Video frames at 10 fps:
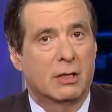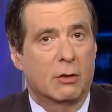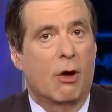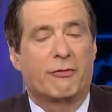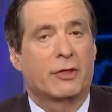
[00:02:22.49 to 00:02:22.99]

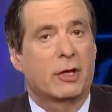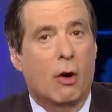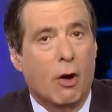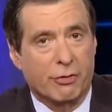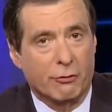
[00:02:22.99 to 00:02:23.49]
lawfully
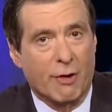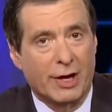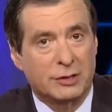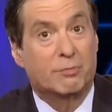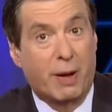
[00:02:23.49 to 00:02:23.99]

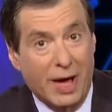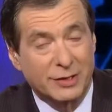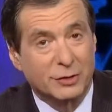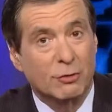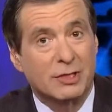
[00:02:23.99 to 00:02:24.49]
authorized by
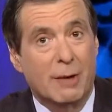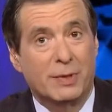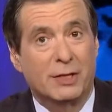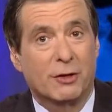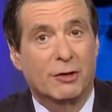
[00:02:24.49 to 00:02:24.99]
his own
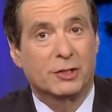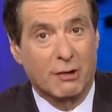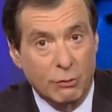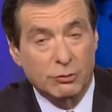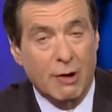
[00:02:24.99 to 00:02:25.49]
Deputy Attorney
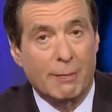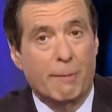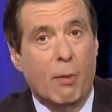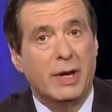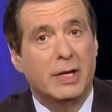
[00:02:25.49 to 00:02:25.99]
General, who Trump
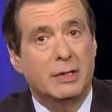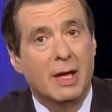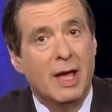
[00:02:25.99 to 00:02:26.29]
appointed.